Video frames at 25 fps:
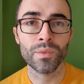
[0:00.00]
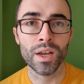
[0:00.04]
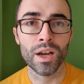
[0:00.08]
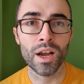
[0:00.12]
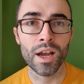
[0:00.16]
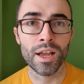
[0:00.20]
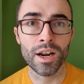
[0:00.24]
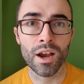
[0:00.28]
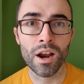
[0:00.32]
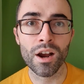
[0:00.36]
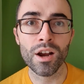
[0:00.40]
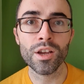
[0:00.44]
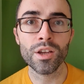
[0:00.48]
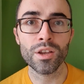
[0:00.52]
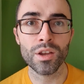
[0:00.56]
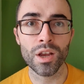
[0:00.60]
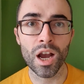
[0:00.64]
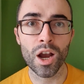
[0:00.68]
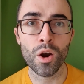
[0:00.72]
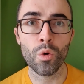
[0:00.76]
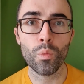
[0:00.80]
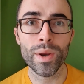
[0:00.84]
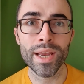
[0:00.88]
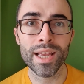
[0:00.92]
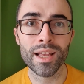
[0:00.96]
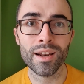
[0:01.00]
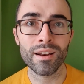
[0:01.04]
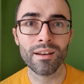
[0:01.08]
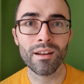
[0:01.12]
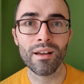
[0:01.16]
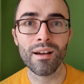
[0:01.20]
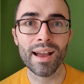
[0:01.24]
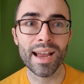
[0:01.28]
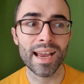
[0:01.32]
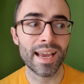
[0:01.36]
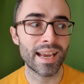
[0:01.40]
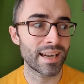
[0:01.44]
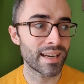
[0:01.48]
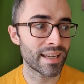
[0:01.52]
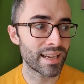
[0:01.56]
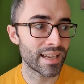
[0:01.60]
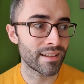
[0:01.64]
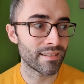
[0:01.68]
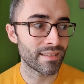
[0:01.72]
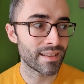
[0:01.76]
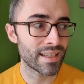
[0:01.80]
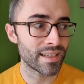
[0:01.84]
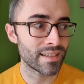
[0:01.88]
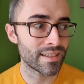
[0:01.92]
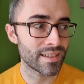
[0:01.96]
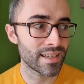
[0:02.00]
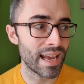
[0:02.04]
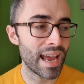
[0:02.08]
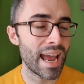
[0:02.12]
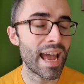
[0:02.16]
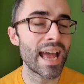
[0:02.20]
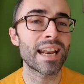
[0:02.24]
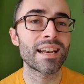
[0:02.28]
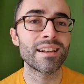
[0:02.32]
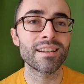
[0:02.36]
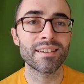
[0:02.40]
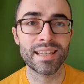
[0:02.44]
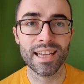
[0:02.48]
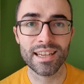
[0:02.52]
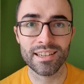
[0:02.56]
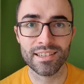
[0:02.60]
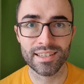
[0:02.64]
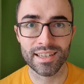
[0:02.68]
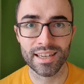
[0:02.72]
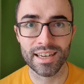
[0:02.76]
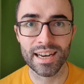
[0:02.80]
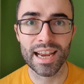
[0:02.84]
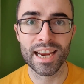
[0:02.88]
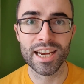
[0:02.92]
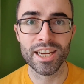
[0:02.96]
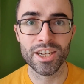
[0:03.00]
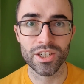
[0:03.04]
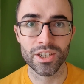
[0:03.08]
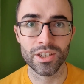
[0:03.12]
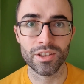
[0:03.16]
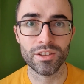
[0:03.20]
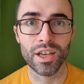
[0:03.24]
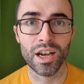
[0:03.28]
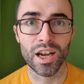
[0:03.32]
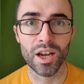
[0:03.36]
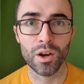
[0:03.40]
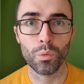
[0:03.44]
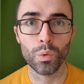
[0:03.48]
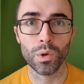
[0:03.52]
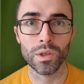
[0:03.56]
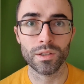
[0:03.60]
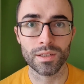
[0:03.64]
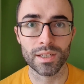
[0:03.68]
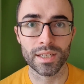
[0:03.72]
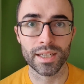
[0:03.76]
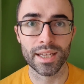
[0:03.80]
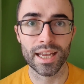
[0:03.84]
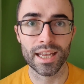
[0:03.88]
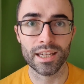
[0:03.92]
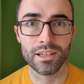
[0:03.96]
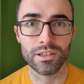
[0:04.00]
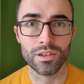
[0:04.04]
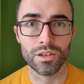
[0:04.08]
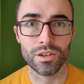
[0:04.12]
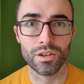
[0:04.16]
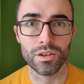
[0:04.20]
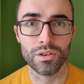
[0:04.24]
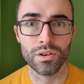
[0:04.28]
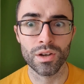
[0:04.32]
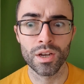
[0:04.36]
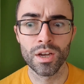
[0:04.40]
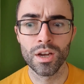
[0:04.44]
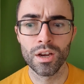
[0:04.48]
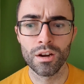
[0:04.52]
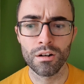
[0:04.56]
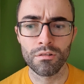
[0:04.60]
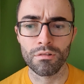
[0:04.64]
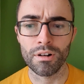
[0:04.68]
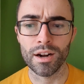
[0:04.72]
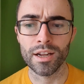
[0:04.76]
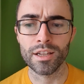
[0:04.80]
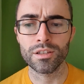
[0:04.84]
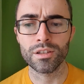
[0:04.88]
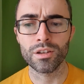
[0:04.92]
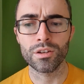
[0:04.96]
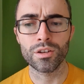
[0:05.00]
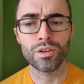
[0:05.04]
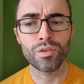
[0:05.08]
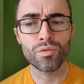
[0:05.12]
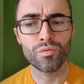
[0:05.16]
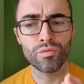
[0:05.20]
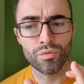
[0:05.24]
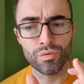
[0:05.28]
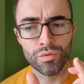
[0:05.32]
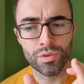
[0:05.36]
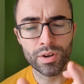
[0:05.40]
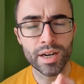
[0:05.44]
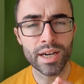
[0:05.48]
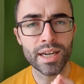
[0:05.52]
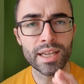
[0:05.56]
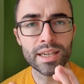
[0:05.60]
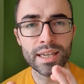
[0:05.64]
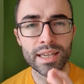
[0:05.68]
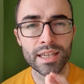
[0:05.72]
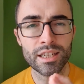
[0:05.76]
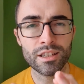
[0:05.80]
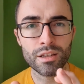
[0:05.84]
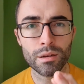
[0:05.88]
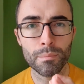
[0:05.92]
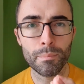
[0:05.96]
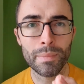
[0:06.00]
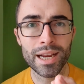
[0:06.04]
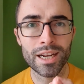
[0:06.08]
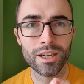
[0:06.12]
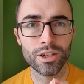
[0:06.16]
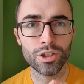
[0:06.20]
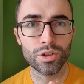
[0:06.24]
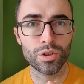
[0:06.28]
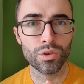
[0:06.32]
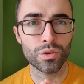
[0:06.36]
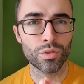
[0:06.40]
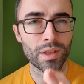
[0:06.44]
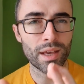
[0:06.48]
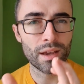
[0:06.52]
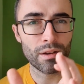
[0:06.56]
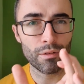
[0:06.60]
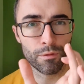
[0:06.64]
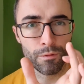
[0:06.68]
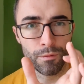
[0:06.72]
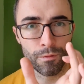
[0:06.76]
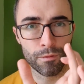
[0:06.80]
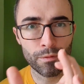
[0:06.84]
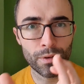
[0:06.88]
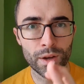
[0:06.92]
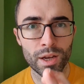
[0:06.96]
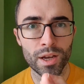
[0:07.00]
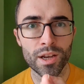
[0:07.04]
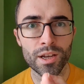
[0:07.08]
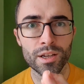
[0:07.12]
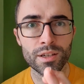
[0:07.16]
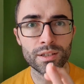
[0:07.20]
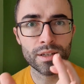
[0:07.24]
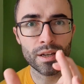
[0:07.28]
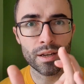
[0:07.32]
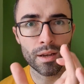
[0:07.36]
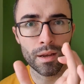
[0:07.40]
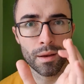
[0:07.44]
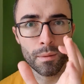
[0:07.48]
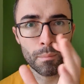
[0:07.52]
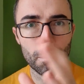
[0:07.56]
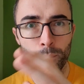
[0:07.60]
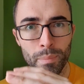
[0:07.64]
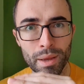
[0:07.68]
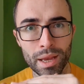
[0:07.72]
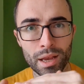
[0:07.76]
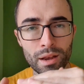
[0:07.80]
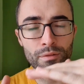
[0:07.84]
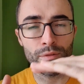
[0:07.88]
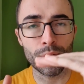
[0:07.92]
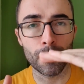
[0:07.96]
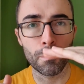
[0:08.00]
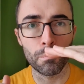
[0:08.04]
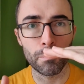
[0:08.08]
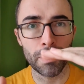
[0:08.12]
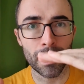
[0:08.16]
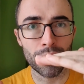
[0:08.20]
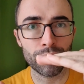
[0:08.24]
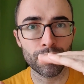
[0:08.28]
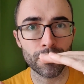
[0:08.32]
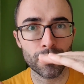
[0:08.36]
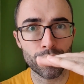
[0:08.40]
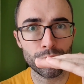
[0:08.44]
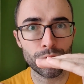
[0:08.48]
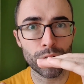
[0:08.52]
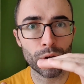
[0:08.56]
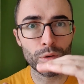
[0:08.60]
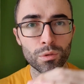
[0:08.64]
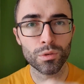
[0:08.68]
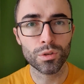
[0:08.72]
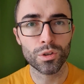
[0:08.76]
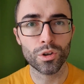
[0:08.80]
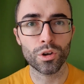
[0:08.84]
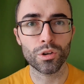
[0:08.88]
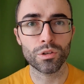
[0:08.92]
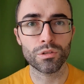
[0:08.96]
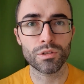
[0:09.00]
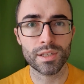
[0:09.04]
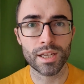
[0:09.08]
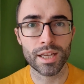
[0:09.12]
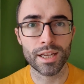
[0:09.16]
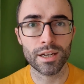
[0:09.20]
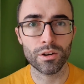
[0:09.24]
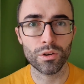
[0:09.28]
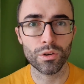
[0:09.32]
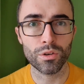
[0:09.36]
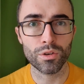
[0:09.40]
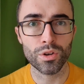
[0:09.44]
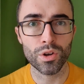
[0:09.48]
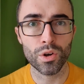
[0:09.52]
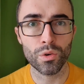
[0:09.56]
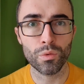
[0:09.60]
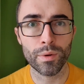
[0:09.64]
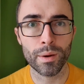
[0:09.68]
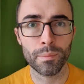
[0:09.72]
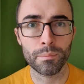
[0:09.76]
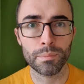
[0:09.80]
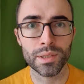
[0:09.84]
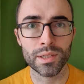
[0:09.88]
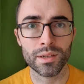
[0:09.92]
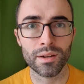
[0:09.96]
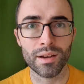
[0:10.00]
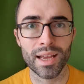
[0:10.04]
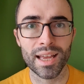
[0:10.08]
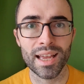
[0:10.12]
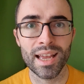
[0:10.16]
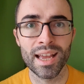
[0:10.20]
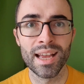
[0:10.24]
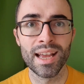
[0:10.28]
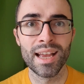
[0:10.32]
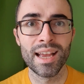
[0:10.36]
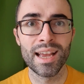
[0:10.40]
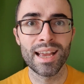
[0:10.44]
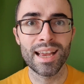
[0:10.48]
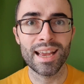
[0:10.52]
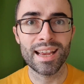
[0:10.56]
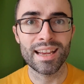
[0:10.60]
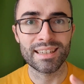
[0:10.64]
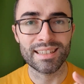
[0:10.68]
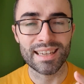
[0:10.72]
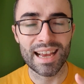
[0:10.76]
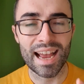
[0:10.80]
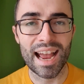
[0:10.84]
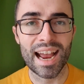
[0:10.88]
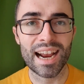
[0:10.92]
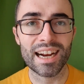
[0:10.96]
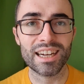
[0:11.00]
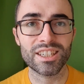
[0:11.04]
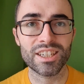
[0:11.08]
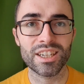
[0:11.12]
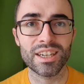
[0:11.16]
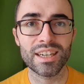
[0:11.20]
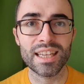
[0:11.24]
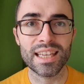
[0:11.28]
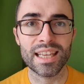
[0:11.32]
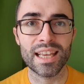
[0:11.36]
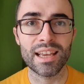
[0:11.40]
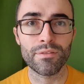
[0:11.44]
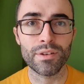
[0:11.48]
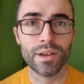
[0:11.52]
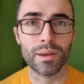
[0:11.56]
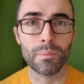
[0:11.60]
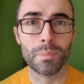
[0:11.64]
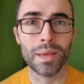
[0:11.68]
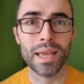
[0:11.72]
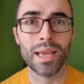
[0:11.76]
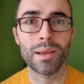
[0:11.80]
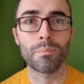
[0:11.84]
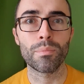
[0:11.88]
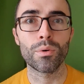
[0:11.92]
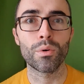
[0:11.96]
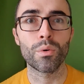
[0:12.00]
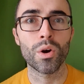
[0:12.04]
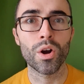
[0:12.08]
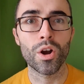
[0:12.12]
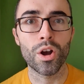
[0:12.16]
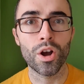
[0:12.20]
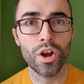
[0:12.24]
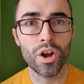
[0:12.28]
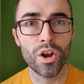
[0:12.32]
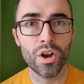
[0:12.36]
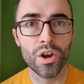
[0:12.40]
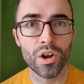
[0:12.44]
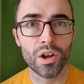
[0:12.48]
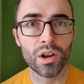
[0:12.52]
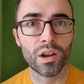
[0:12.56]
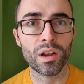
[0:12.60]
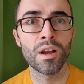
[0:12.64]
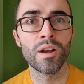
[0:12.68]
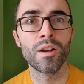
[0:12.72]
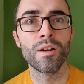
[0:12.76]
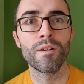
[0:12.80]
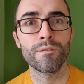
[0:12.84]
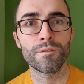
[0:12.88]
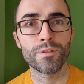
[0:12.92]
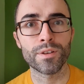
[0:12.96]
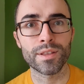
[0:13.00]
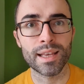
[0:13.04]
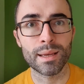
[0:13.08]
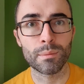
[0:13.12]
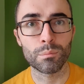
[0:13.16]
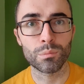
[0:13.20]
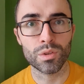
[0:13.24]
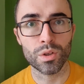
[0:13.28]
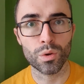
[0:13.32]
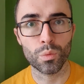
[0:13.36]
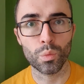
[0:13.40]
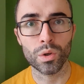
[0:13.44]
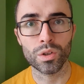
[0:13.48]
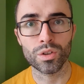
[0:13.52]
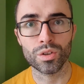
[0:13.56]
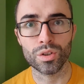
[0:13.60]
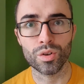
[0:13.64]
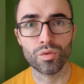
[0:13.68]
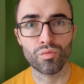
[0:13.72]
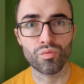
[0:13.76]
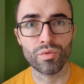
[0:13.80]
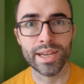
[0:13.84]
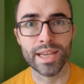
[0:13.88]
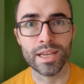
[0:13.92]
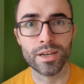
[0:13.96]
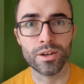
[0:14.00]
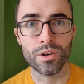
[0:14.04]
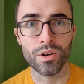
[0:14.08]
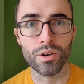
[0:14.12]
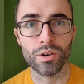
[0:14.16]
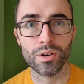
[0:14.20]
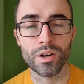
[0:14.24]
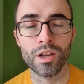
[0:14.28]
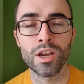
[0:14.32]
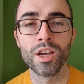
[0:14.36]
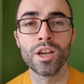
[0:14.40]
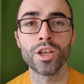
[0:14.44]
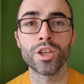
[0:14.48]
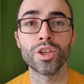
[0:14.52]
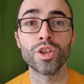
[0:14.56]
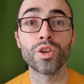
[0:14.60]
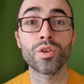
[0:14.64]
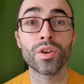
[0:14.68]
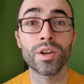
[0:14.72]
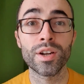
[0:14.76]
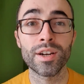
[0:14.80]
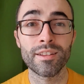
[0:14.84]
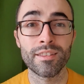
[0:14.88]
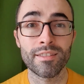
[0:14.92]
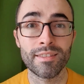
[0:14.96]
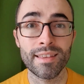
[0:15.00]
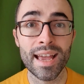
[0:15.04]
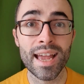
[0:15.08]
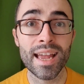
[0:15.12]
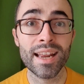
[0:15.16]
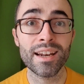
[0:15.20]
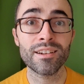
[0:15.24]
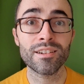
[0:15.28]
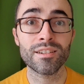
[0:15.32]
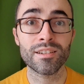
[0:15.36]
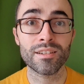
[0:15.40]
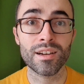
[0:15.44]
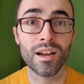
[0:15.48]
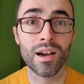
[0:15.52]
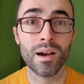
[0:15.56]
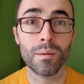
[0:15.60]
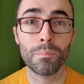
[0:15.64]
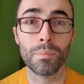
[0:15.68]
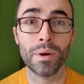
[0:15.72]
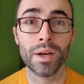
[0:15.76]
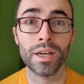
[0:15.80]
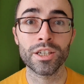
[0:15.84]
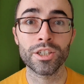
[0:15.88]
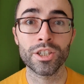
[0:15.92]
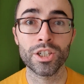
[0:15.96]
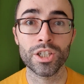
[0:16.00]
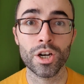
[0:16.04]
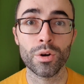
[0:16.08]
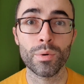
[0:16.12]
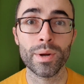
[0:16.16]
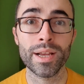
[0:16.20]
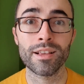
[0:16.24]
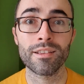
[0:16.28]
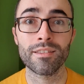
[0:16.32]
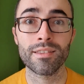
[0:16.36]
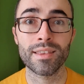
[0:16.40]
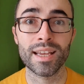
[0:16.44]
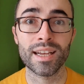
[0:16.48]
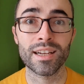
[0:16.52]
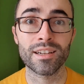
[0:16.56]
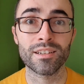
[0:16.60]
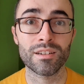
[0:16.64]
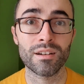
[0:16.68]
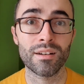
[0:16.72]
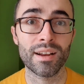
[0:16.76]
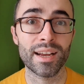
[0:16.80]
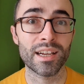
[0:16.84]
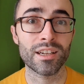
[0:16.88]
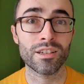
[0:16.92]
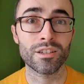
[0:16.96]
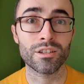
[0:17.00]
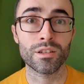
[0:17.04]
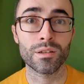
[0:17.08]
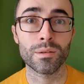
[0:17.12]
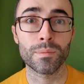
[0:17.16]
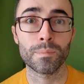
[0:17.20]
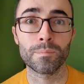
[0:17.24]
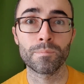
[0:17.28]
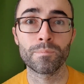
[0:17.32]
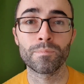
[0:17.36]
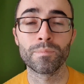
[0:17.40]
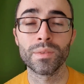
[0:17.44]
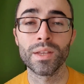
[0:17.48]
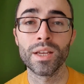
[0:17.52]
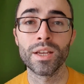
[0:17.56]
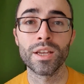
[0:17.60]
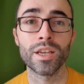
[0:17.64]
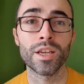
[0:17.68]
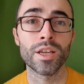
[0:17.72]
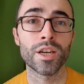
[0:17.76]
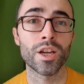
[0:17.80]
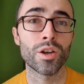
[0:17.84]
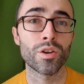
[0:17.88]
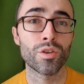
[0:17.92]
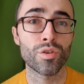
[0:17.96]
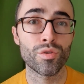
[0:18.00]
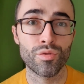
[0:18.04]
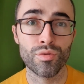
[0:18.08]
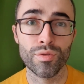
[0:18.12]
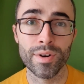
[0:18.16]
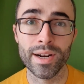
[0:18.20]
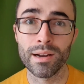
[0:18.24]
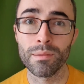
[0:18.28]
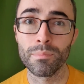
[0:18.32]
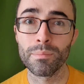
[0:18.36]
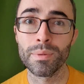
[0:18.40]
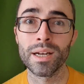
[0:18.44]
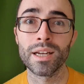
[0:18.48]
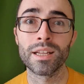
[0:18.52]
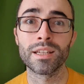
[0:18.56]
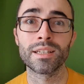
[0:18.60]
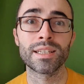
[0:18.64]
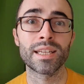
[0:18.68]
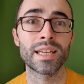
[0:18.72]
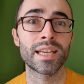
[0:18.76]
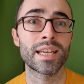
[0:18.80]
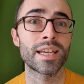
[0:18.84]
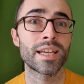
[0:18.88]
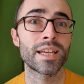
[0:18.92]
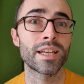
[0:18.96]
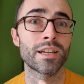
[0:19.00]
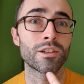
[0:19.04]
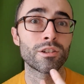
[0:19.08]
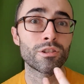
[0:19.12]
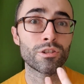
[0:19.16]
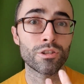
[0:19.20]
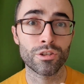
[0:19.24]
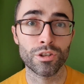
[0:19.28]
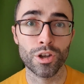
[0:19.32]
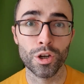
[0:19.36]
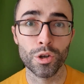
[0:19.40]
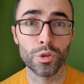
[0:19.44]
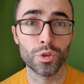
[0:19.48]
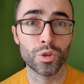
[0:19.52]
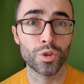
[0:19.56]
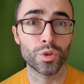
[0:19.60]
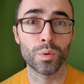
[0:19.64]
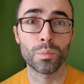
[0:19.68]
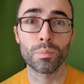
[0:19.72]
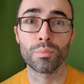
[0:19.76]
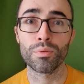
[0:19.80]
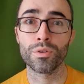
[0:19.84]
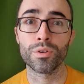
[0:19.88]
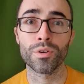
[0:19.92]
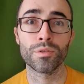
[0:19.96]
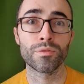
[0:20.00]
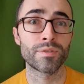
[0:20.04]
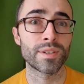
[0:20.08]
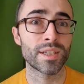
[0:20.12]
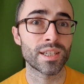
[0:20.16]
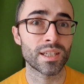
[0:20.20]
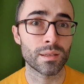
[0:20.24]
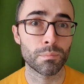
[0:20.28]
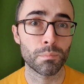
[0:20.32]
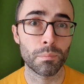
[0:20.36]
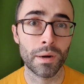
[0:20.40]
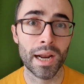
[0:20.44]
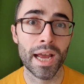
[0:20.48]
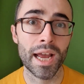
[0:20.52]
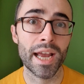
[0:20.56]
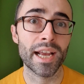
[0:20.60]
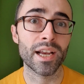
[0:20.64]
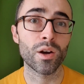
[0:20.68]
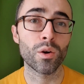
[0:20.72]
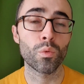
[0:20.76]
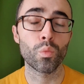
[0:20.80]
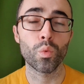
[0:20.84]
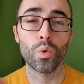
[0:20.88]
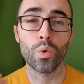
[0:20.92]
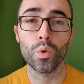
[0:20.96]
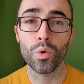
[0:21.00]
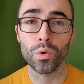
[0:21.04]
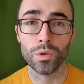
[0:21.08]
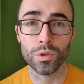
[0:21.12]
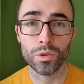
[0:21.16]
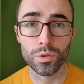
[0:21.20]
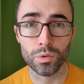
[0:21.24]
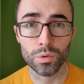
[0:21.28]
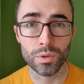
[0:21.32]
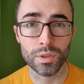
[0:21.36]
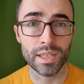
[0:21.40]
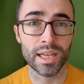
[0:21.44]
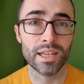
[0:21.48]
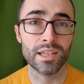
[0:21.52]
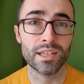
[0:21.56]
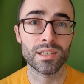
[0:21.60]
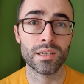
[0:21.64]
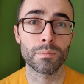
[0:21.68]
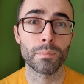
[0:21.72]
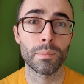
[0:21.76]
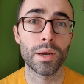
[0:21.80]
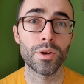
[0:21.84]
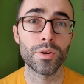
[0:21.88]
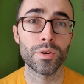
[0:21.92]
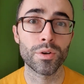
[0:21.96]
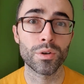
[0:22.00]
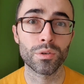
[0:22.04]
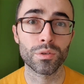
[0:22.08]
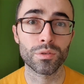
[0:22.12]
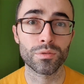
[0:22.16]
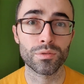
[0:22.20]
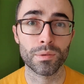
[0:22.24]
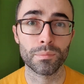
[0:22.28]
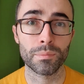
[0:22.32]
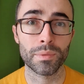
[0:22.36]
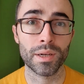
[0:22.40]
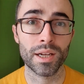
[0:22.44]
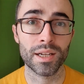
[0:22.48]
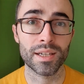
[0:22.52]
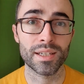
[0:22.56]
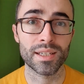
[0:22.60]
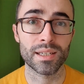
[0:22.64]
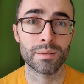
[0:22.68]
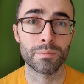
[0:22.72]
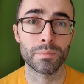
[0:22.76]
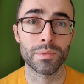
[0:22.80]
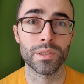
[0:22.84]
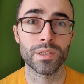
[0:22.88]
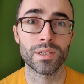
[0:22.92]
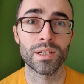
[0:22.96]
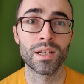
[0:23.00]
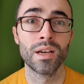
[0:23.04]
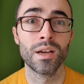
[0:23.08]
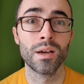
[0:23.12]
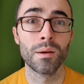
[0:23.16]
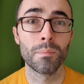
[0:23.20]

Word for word: And I, are we aligned in this end destination that I want to get to, right? So you really need to make sure that first bit of above the fold content on your website is actually giving people a hook for them to want to read on. You can then start by showing things like some, you know, credibility and social proof, displaying awards or testimonials from customers.